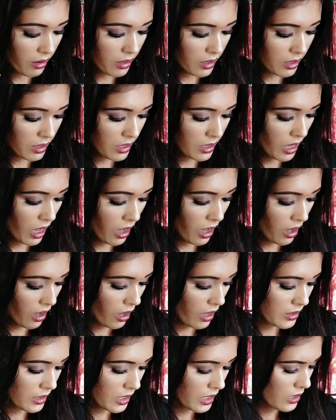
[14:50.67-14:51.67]
yeah,
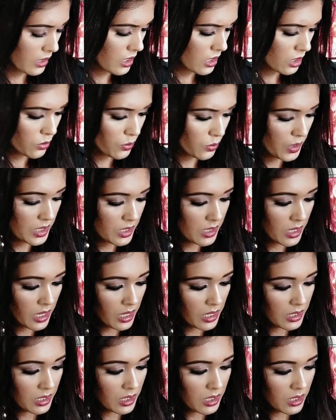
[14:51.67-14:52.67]
I think this was
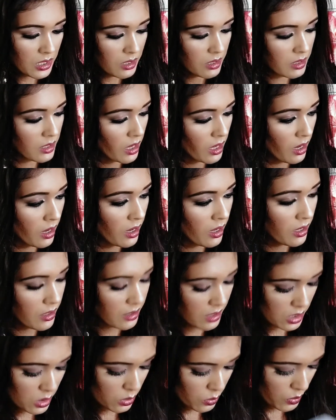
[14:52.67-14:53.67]
it. Yeah,
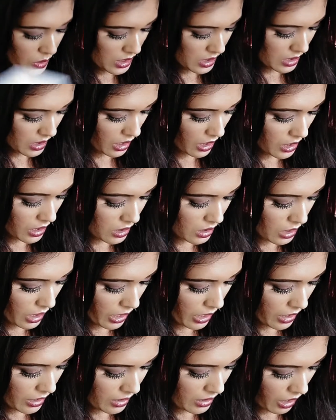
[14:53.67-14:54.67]
this was it.
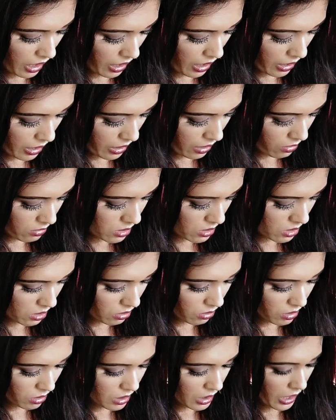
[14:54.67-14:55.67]
And I also
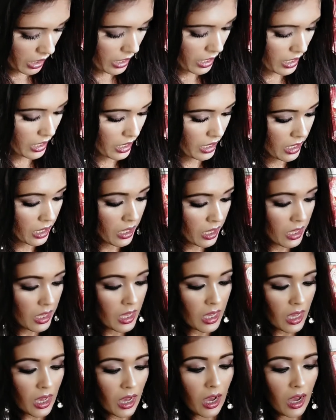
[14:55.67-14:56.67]
got a
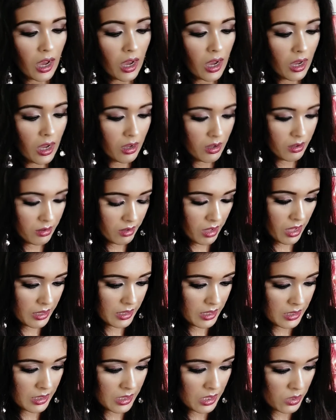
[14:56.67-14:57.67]
I
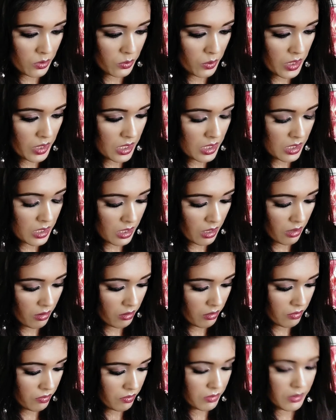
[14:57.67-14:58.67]
think this one is
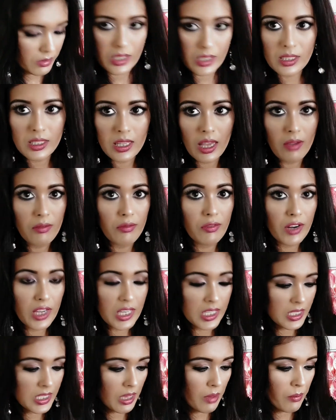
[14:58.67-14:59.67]
just a
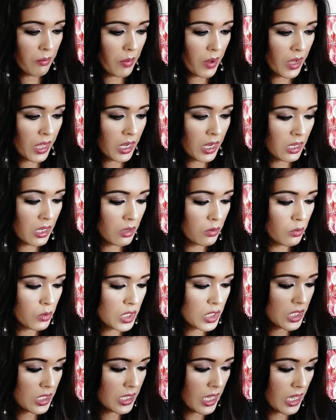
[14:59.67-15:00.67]
free sample
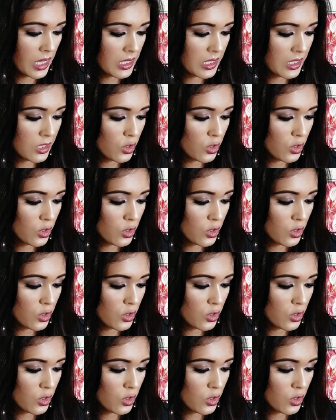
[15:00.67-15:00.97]
which says